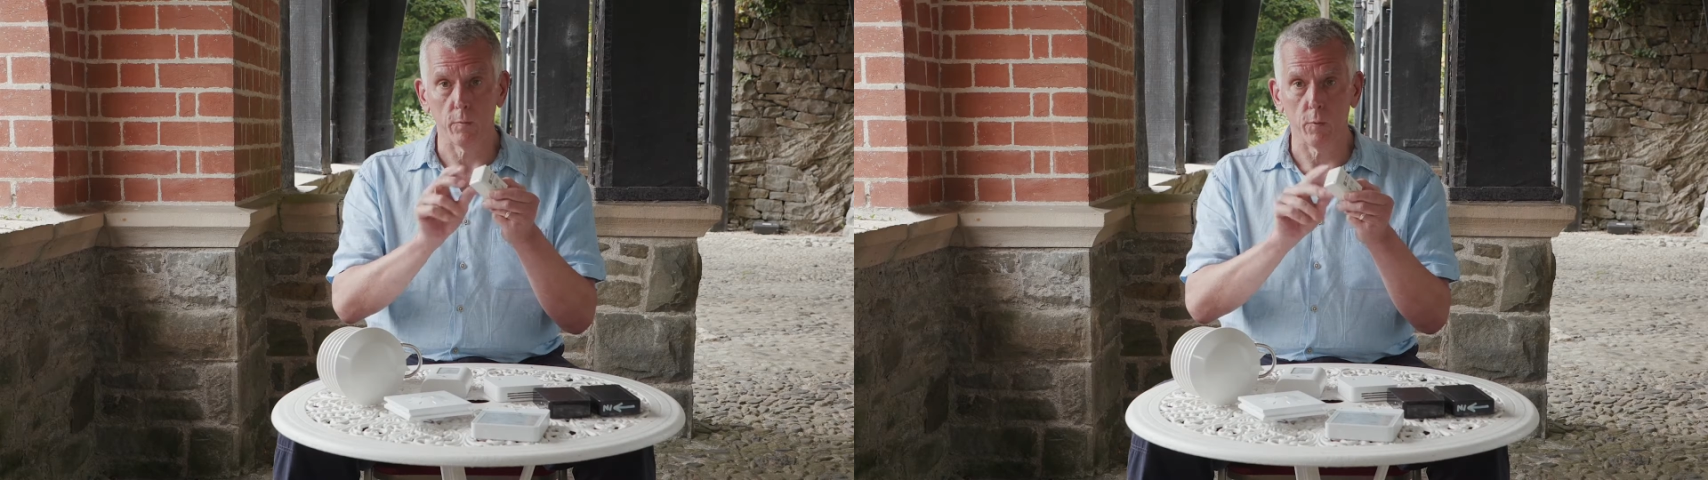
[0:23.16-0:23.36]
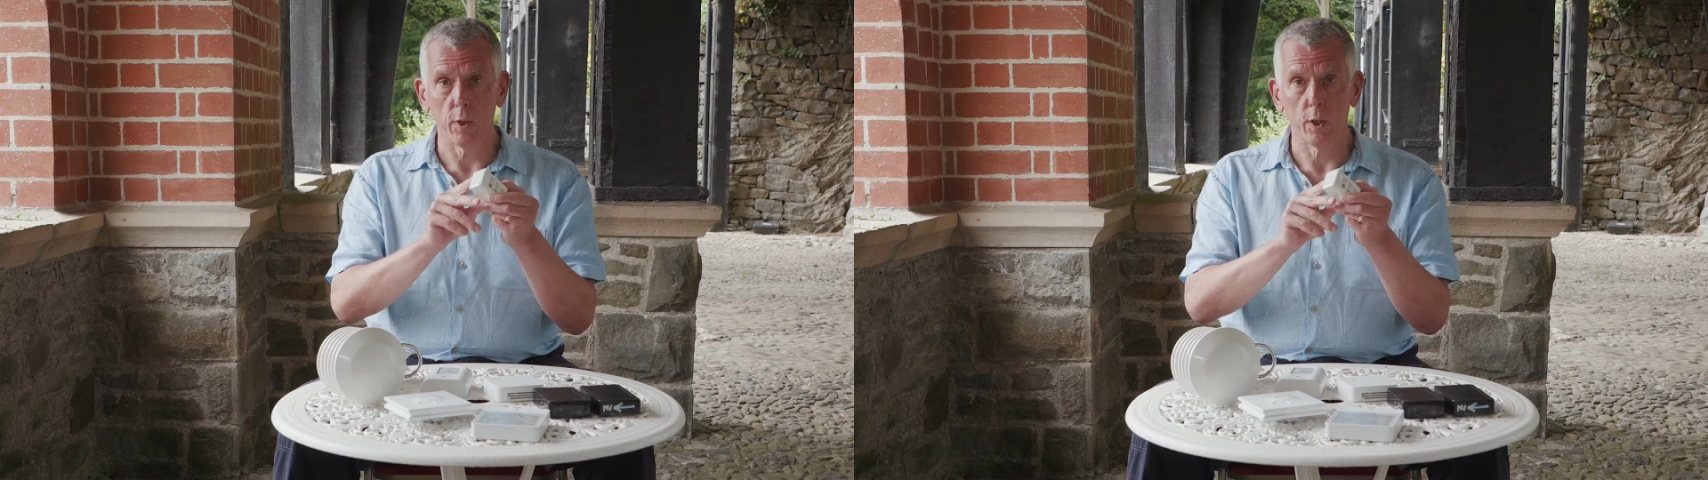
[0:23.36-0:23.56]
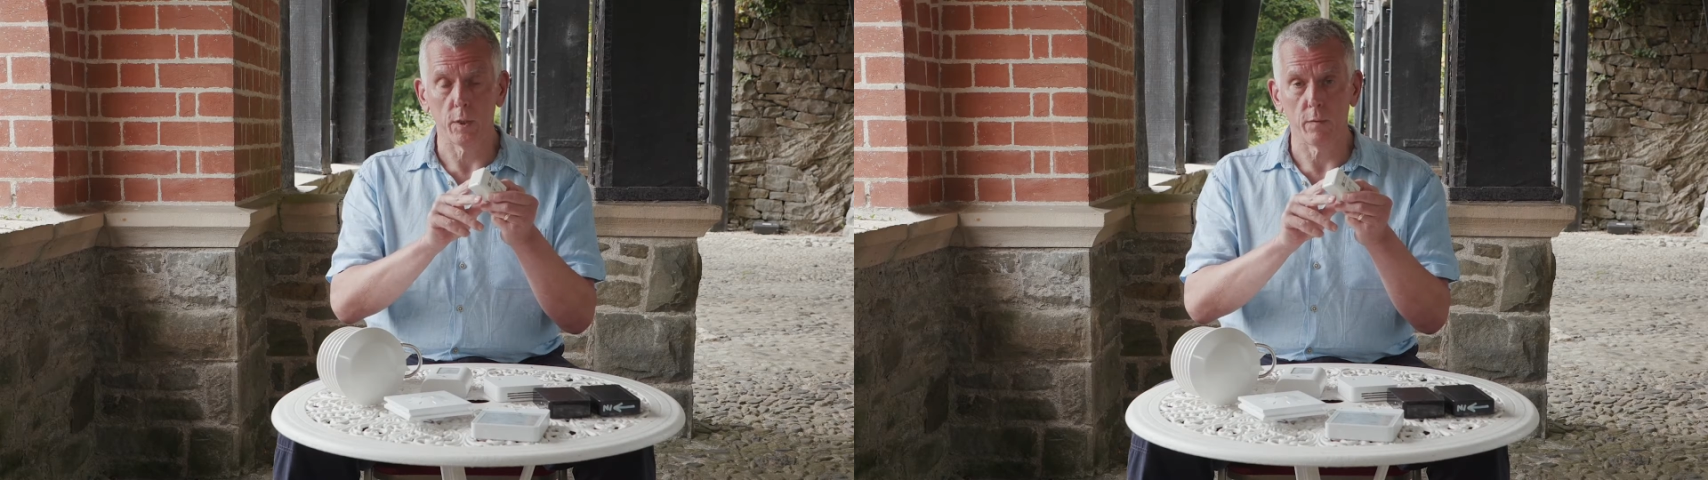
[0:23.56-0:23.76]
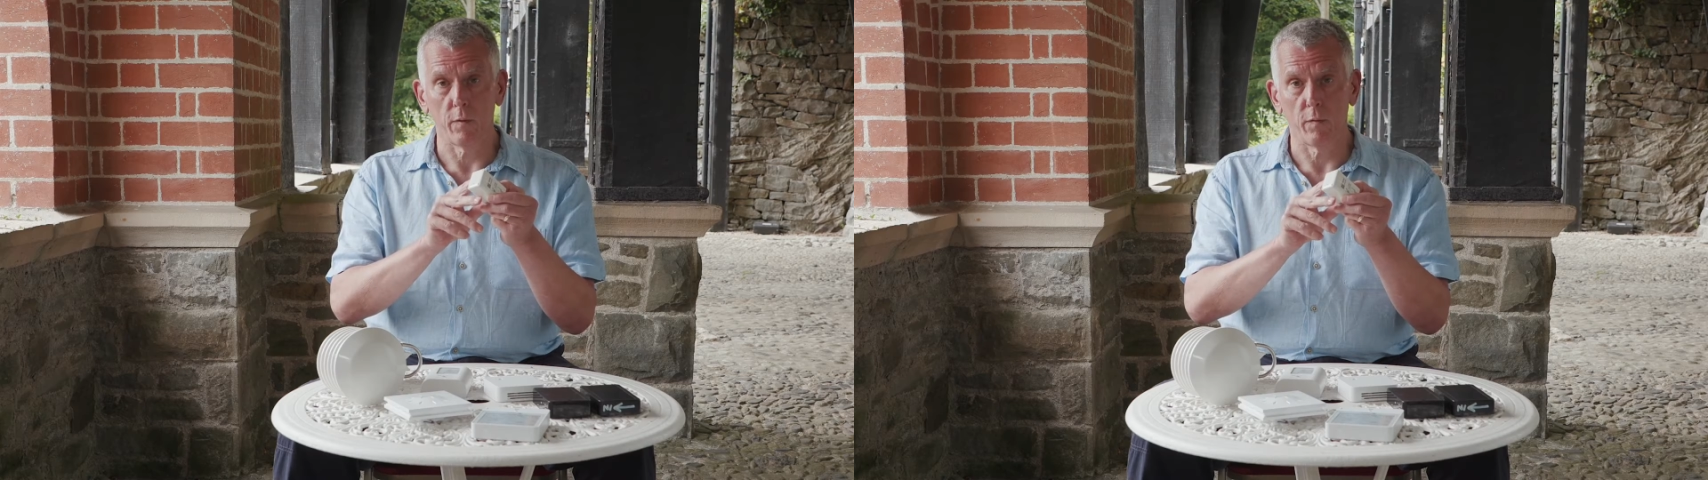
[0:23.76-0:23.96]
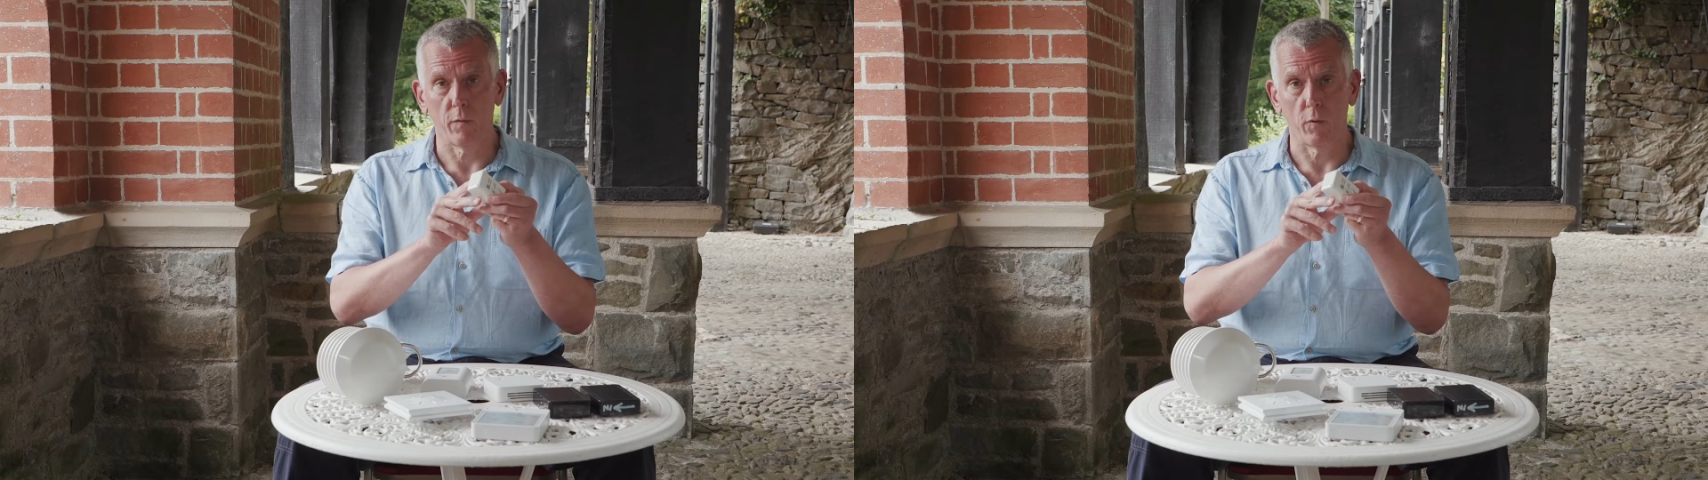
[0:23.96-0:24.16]
really
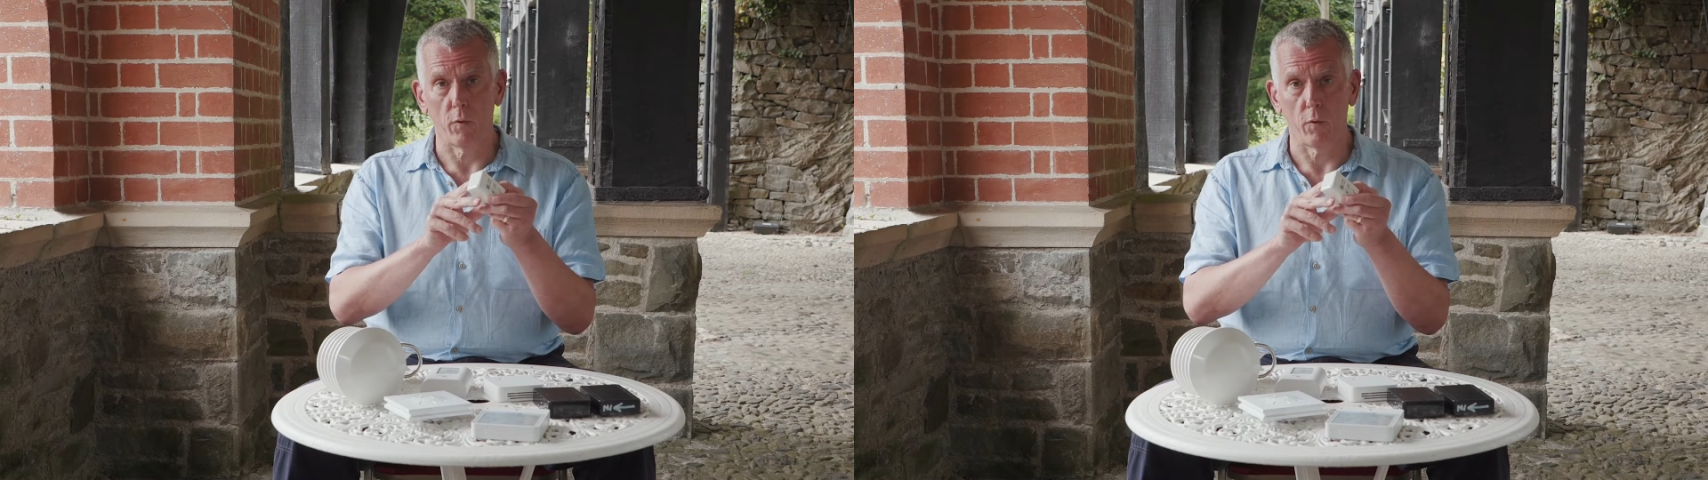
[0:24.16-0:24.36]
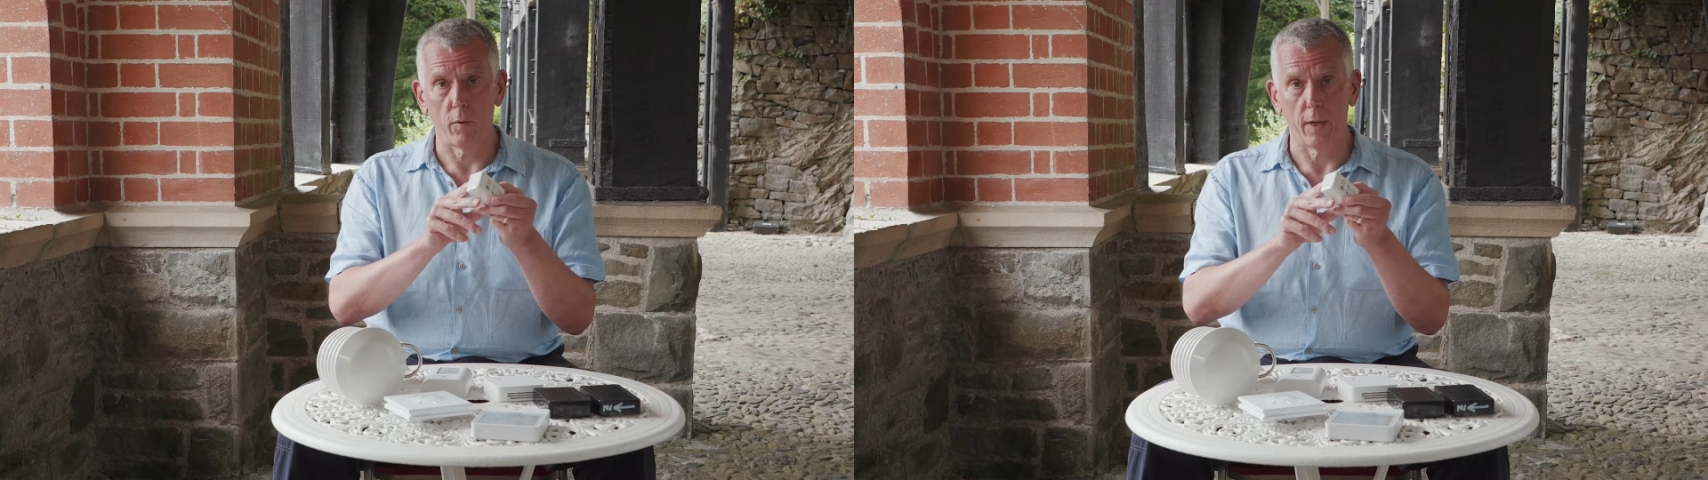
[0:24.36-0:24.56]
useful for